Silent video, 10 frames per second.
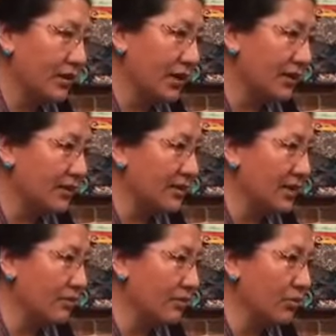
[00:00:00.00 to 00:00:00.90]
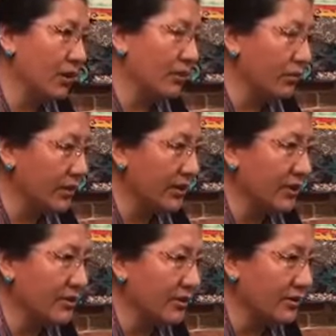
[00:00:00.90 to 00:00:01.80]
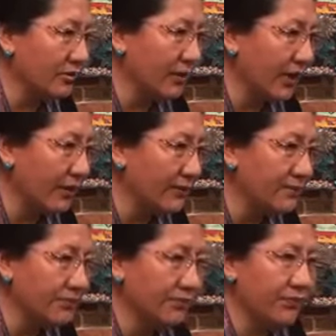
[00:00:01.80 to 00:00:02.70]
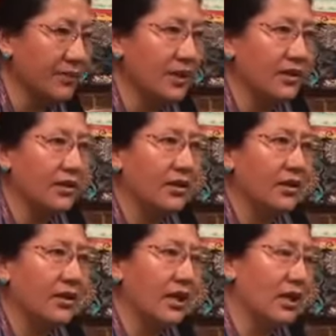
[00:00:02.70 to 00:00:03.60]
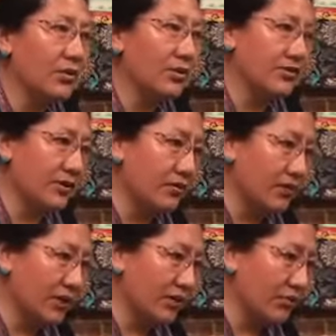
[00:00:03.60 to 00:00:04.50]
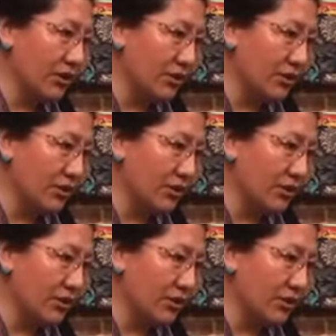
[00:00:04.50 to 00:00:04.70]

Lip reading: Unstable way, we get a lot of pain. our circulation